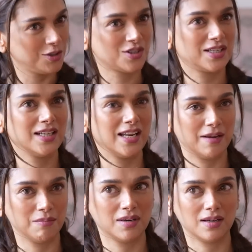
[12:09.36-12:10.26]
usually
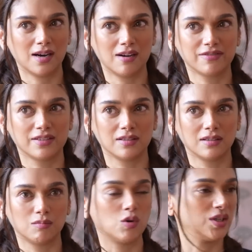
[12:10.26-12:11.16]
named
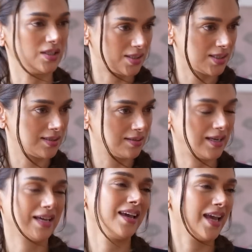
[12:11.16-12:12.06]
after boys,
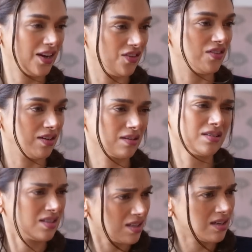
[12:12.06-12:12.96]
like Henry.
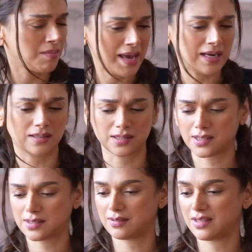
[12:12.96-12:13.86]
A
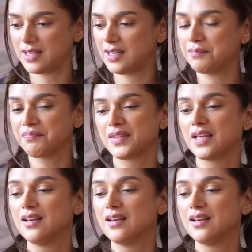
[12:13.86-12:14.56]
menace, yeah, right? Yeah,